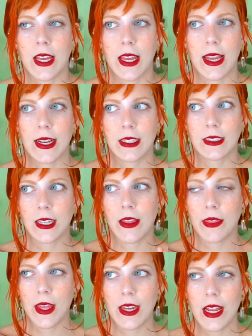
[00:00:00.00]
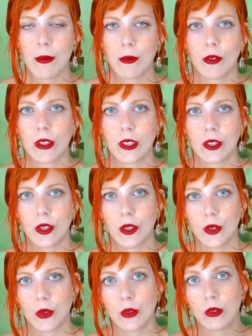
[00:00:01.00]
and then I'm going
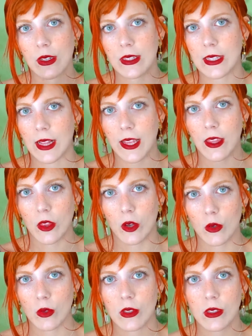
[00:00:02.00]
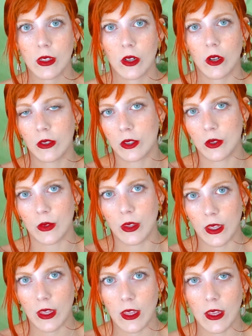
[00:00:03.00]
to translate those onto
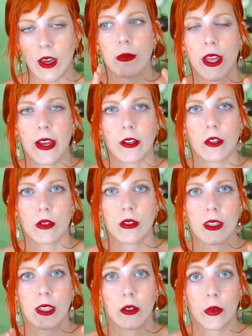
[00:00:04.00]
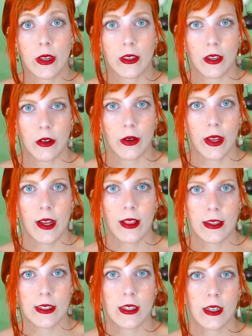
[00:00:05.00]
the diagnostic criteria
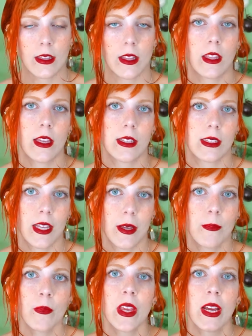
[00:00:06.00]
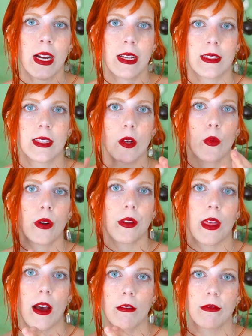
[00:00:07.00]
listed in the DSM and see
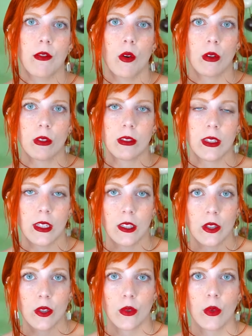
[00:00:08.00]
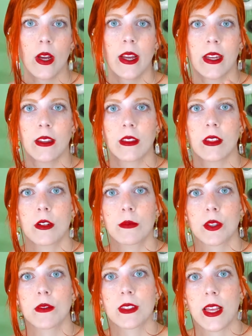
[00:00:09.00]
where that falls into in
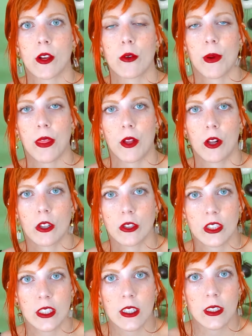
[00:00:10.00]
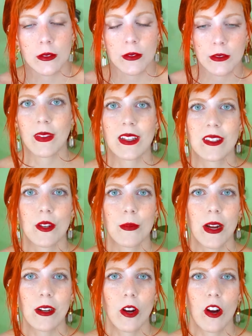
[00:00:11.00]
terms of psychopathology. So
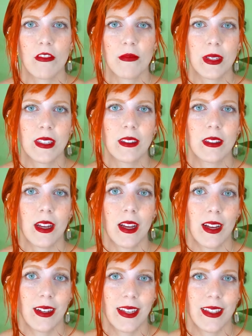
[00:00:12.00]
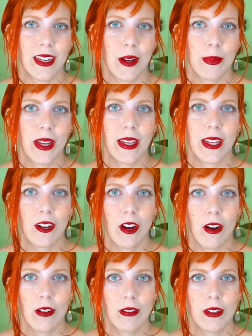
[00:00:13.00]
Mark Hofmann ended up getting
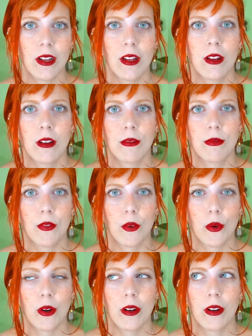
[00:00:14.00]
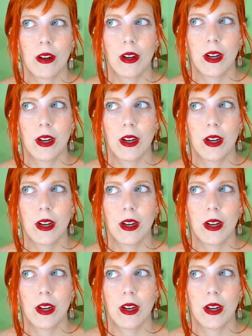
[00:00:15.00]
caught for